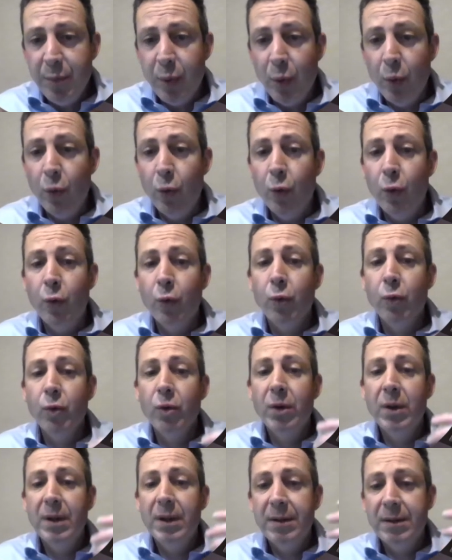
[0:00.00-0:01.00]
pool,
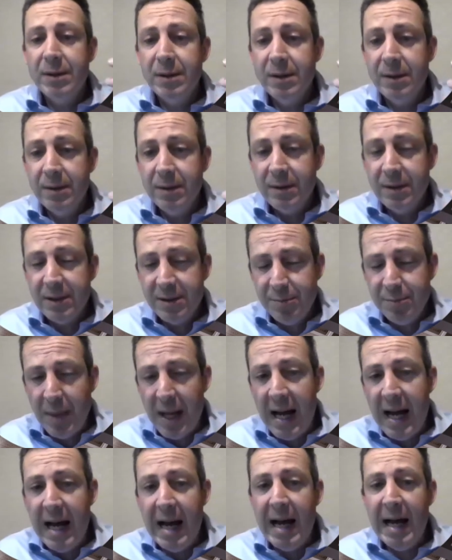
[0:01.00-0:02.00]

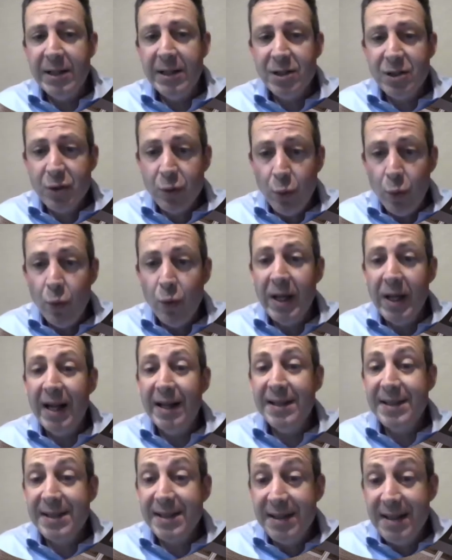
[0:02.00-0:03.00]
spa, sauna,
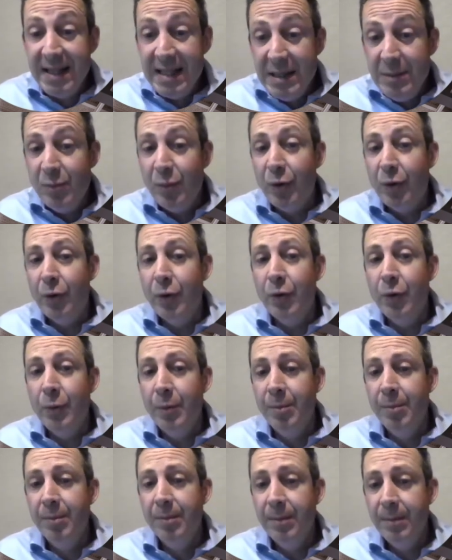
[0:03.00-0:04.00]
steam
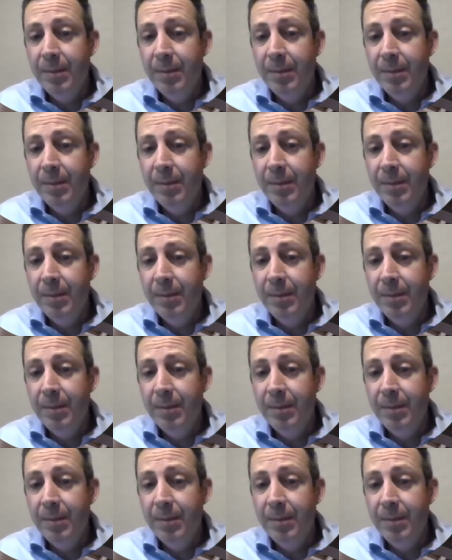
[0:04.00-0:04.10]
room,